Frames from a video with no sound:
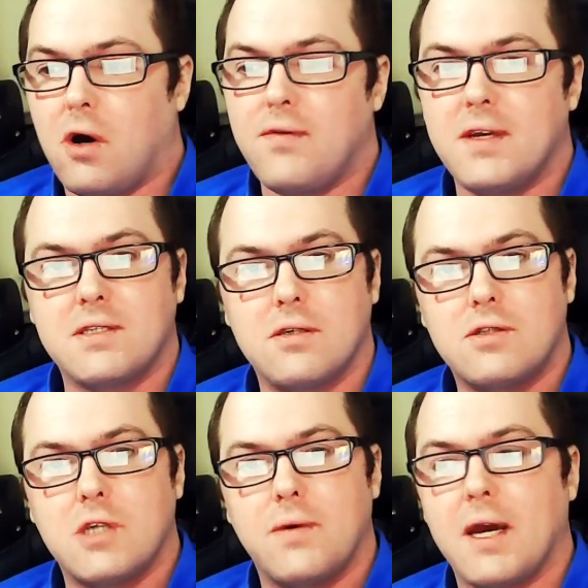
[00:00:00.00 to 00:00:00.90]
this
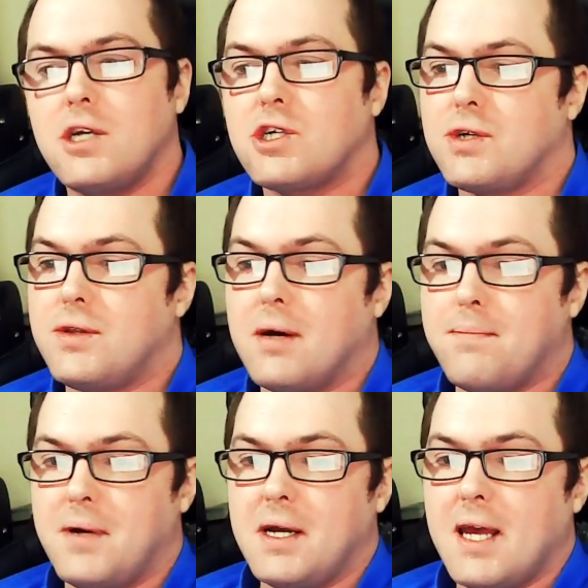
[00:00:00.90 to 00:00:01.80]
donation that
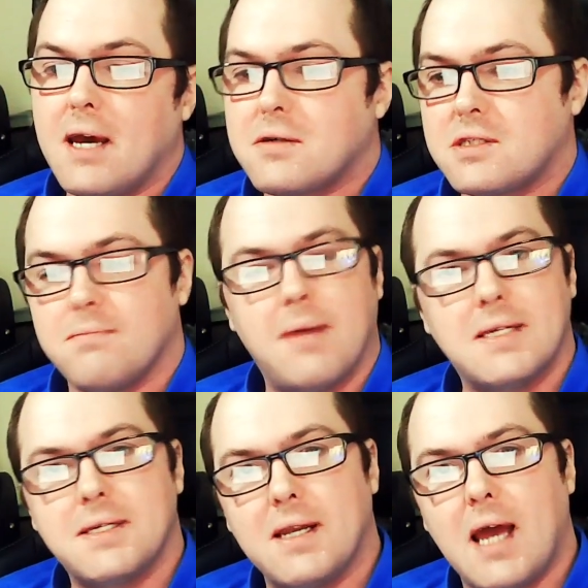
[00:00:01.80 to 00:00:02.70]
Bernie Ecclestone made
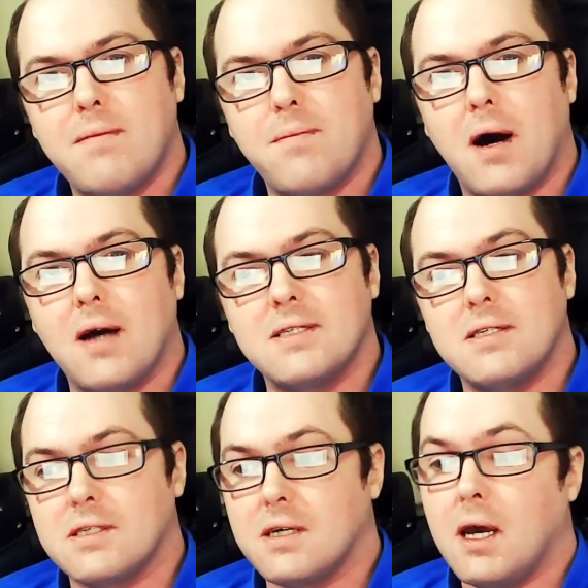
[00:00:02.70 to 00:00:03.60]
to the Labour Party
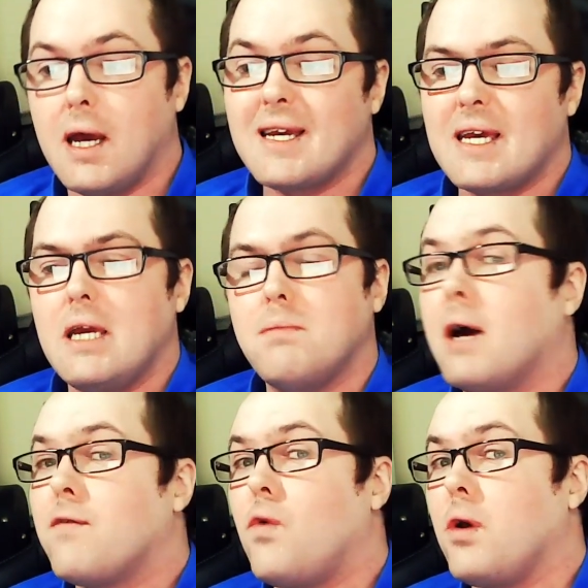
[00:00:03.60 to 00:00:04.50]
to keep
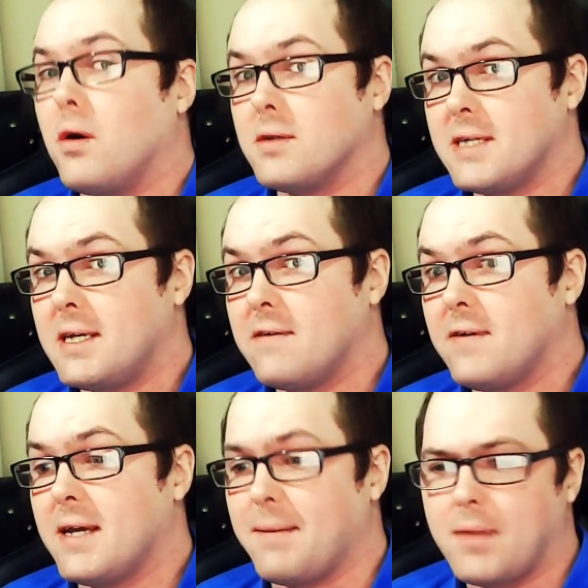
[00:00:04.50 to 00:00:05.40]
F1 on
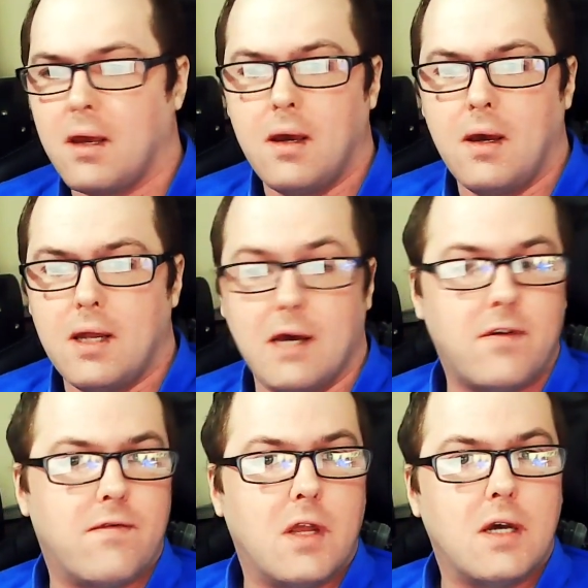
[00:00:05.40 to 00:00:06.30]
TV. Now, if
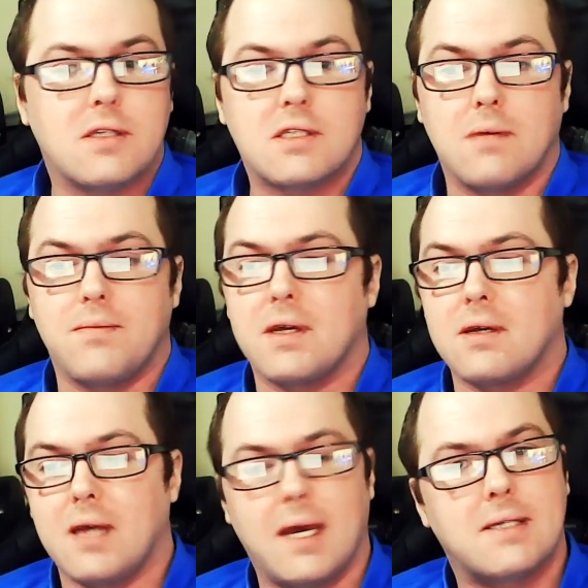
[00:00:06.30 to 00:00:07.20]
you've learned something
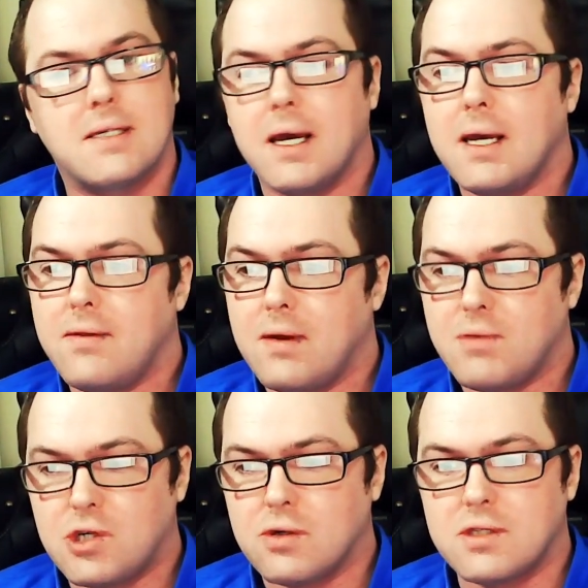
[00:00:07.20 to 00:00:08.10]
here today, then be
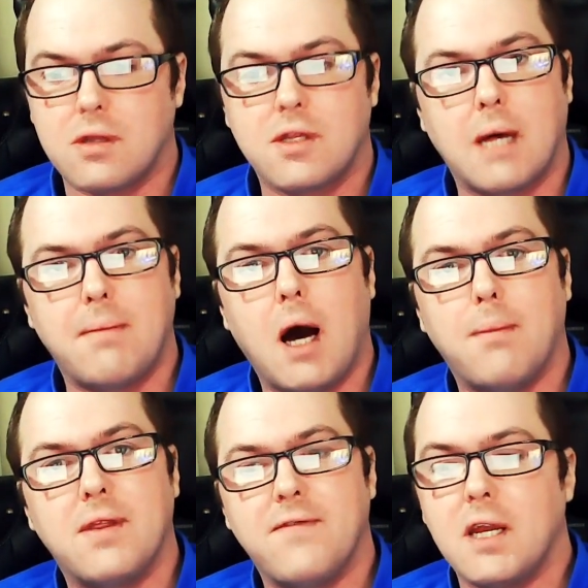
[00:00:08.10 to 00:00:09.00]
sure to thumb up
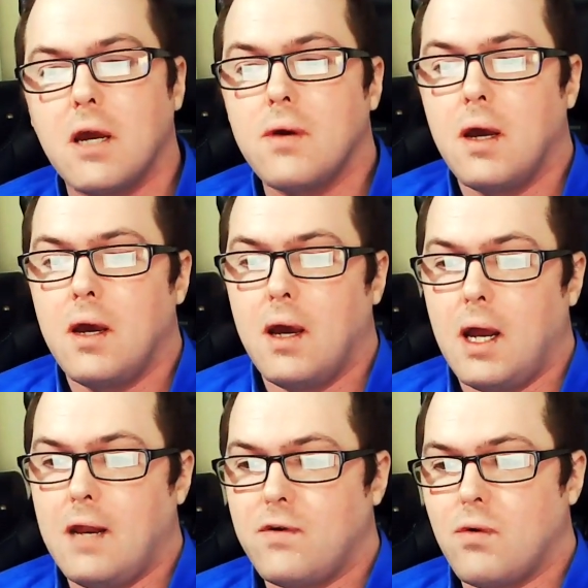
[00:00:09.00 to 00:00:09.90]
the video.
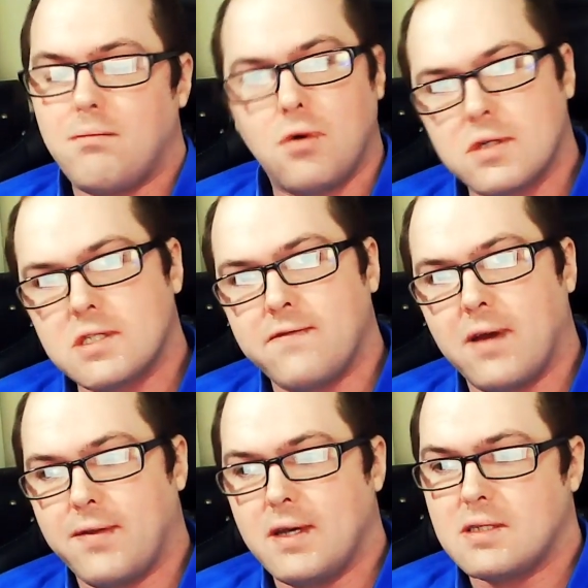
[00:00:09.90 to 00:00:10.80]
And if you want more stuff
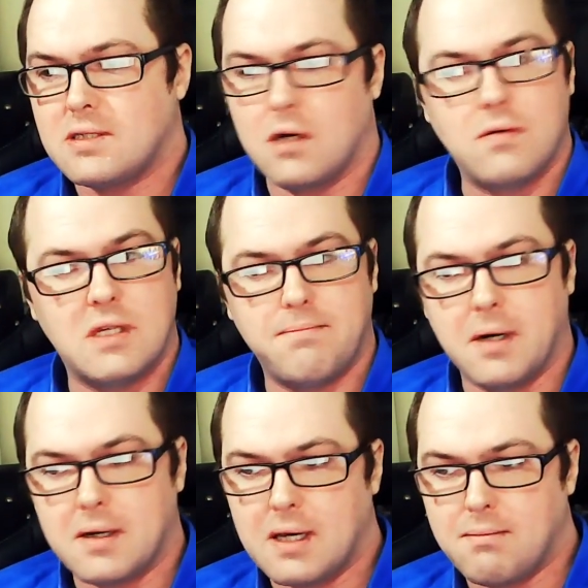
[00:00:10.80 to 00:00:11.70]
like this, so
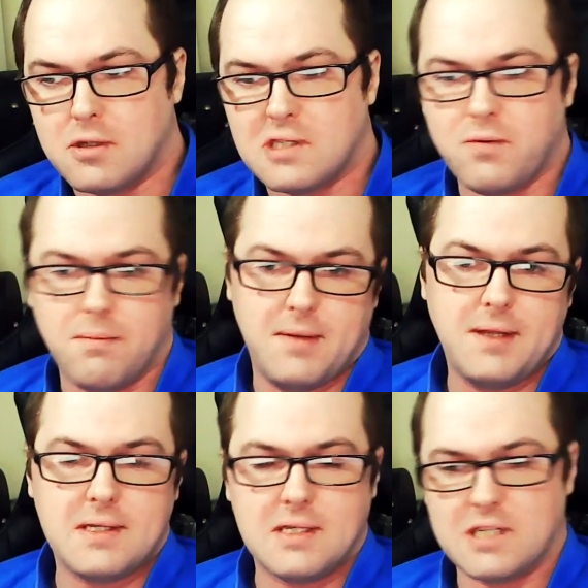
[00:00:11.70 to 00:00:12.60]
debunking motorsport
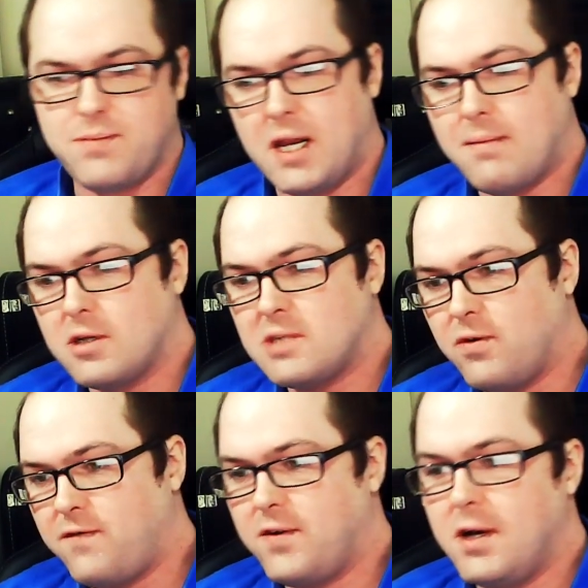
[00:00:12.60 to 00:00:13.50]
myths, explaining motorsport
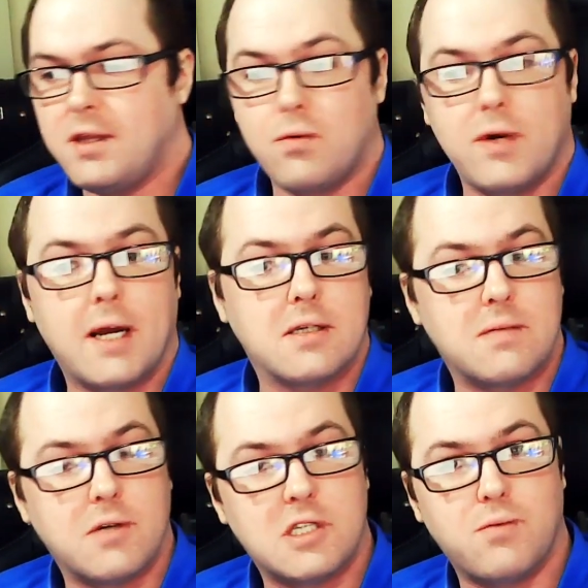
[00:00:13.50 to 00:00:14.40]
further, reacting to
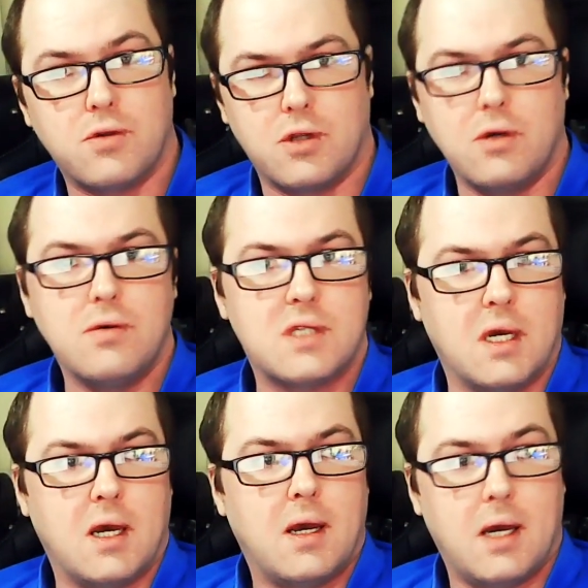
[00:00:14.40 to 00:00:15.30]
motorsport news,
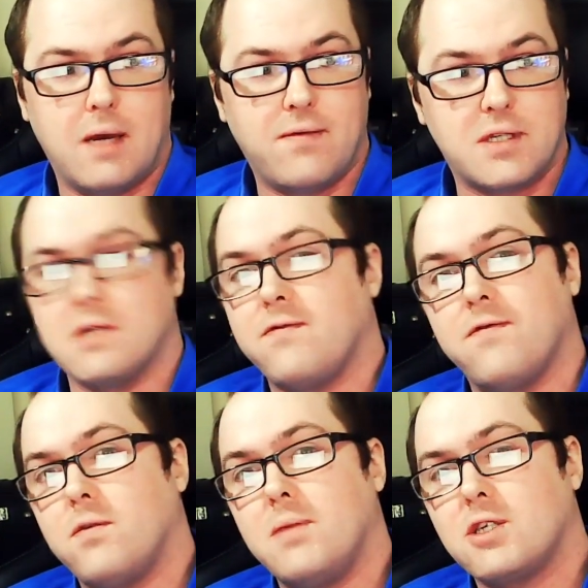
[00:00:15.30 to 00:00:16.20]
even the stuff from
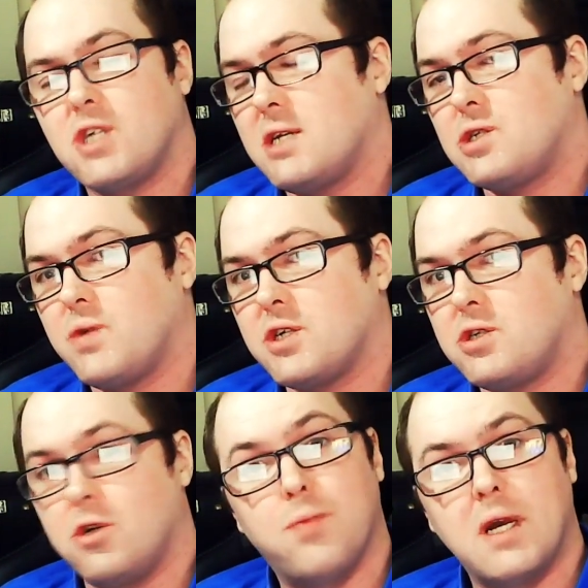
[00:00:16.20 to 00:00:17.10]
Formula Challenge, which
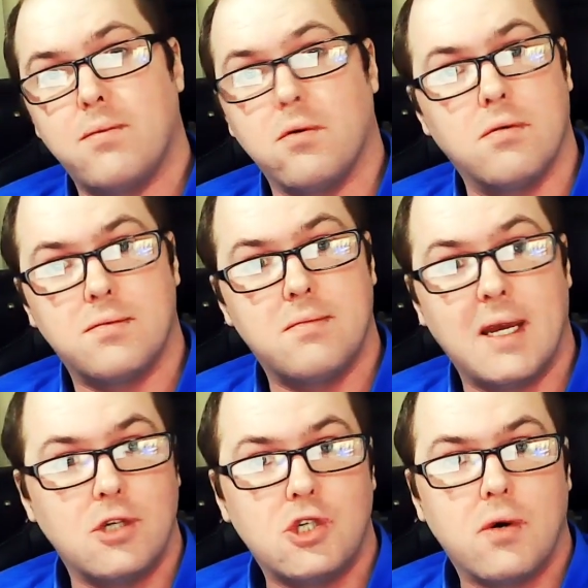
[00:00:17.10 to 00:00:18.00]
you people
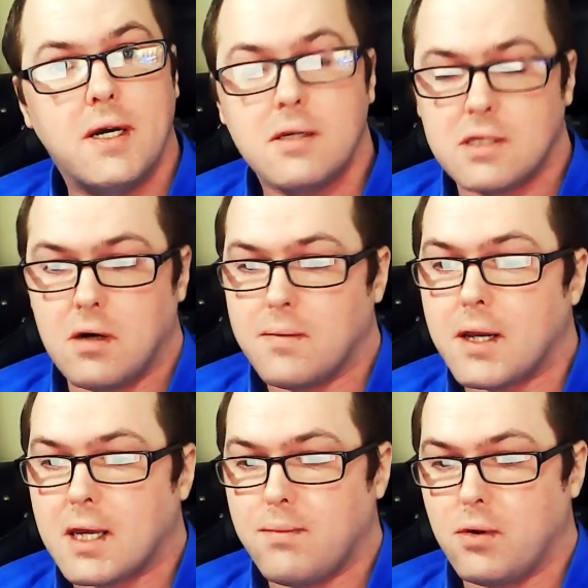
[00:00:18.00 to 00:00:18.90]
enjoyed, so I'm going to
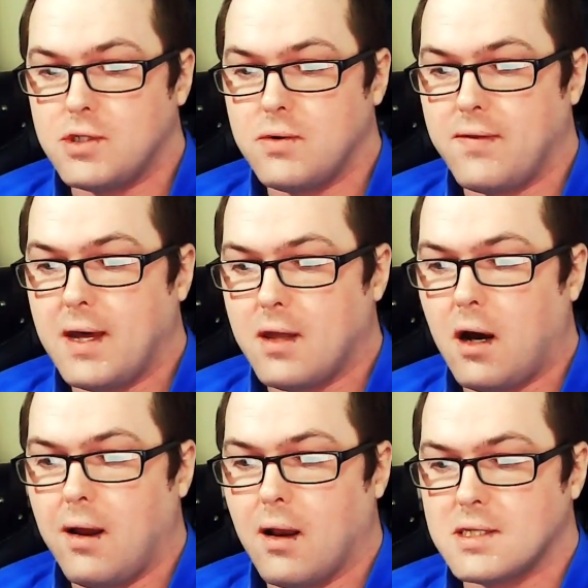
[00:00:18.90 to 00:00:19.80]
keep on doing that, the
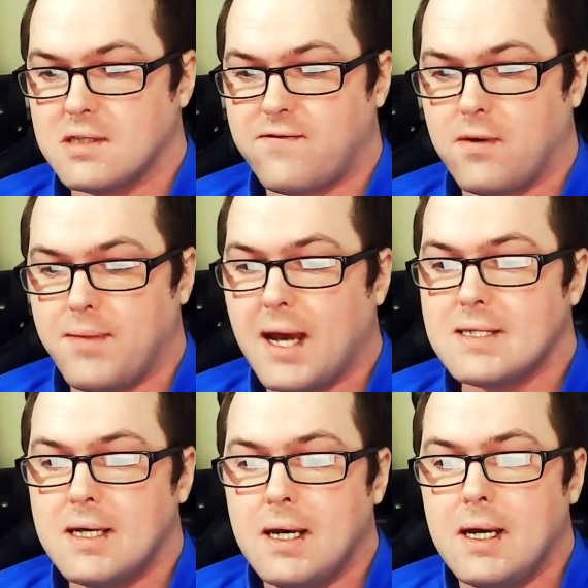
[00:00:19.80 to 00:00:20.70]
highlights from that.
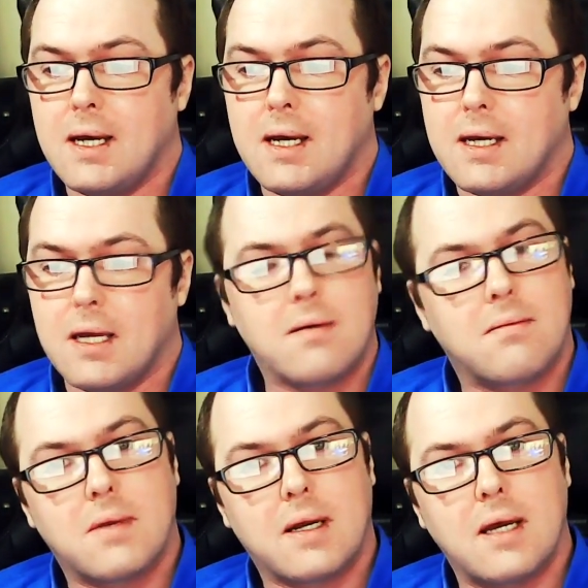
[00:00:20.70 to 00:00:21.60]
Yeah,
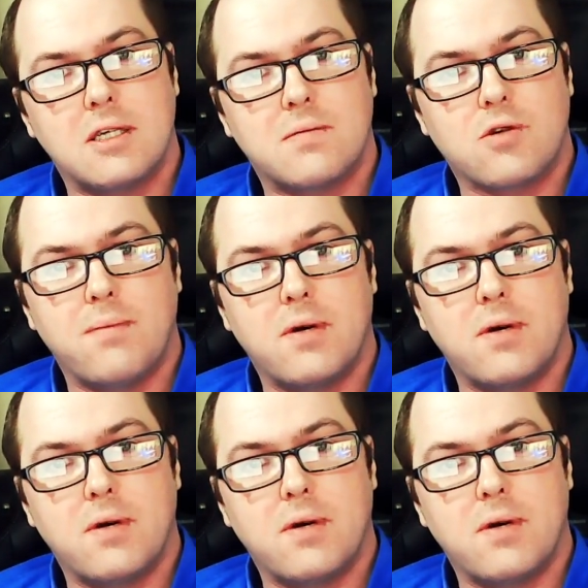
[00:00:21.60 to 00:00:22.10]
get the subscribe button